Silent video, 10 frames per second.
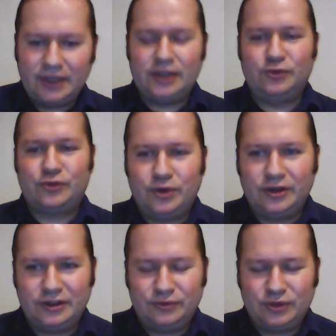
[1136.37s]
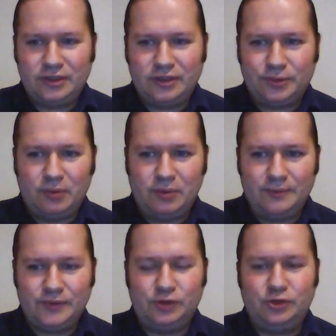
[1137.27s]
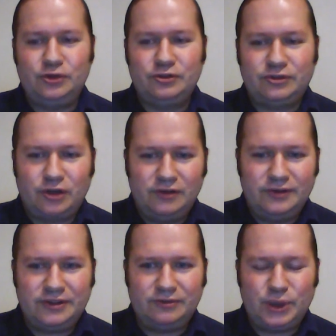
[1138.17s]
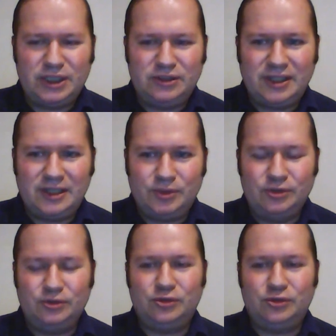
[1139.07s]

And of course, if you had a problem, you shouldn't solve it within the neighborhood.